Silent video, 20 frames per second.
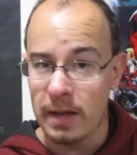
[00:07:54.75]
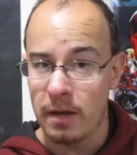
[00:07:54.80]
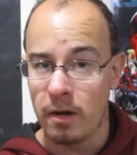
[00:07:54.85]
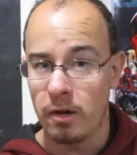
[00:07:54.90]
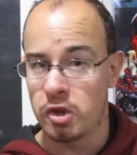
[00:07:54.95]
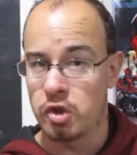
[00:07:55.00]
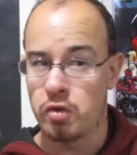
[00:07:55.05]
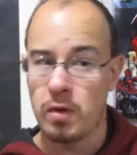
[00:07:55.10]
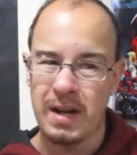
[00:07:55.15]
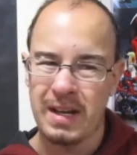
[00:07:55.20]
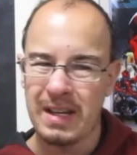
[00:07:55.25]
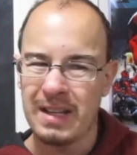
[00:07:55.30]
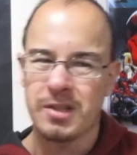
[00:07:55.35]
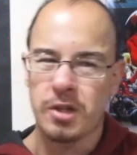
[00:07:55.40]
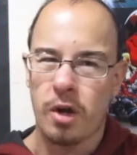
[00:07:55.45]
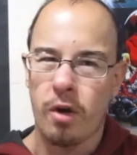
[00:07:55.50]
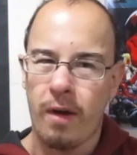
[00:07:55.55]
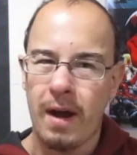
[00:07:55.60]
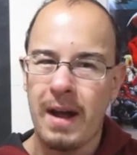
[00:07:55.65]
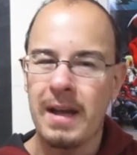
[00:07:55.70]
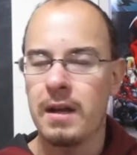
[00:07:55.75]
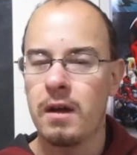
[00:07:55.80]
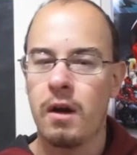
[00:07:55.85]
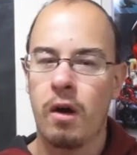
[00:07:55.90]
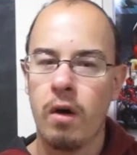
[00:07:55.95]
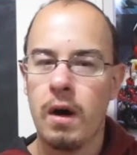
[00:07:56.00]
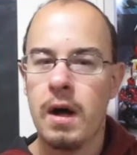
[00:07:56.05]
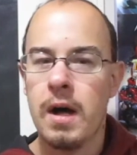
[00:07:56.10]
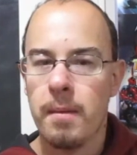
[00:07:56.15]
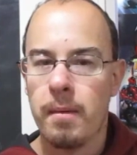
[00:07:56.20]
You know, Shrek is alright, you
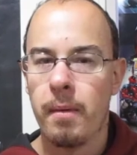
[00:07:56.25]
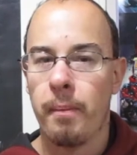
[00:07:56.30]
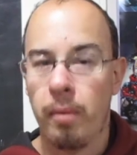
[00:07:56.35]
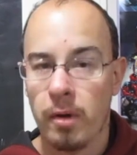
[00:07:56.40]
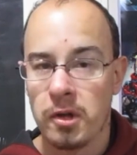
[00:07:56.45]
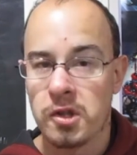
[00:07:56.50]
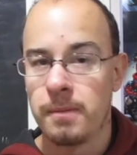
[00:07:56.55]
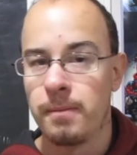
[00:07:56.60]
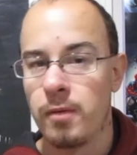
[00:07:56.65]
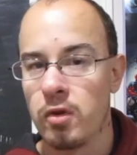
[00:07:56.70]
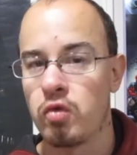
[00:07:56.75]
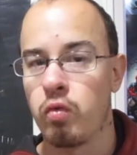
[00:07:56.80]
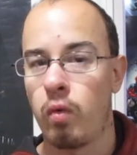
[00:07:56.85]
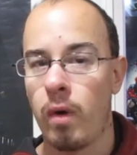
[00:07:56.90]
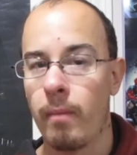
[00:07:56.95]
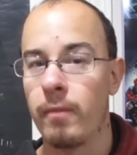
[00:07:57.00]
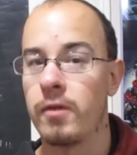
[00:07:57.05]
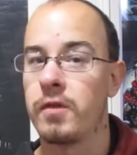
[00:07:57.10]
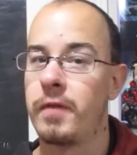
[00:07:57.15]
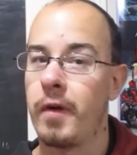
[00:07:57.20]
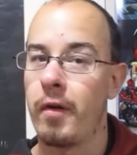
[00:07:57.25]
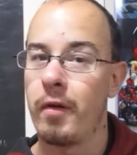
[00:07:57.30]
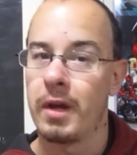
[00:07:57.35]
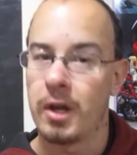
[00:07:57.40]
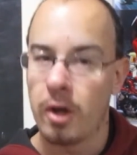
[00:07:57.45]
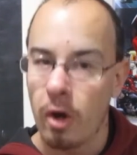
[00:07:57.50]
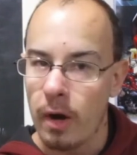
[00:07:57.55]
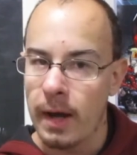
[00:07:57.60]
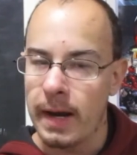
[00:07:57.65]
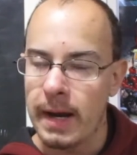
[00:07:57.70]
know, but Puss in Boots 1 was very
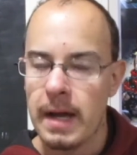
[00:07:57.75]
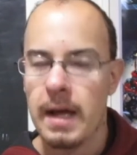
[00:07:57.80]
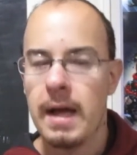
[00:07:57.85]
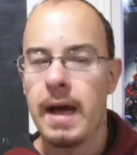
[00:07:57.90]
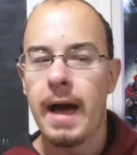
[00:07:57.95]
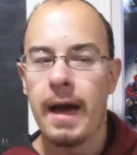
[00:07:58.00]
good,